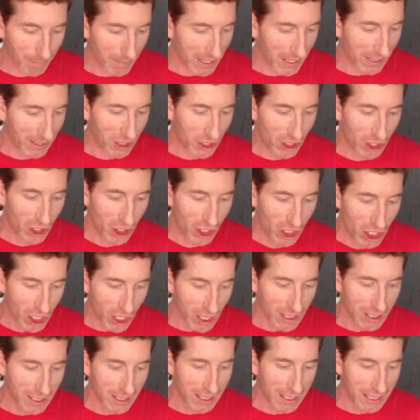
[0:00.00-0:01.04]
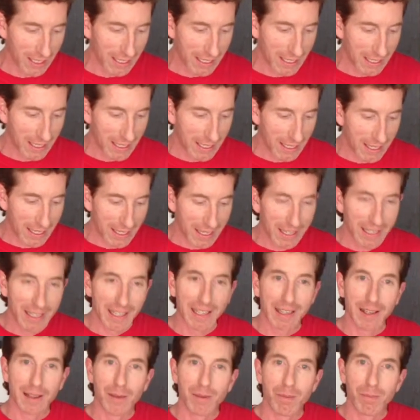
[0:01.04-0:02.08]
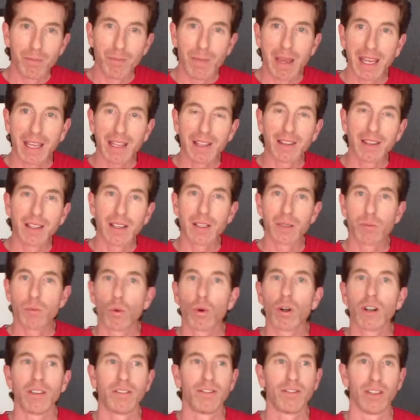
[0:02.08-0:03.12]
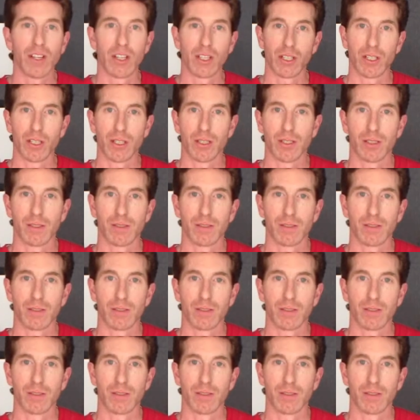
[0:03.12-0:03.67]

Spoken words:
It's just making things more efficient,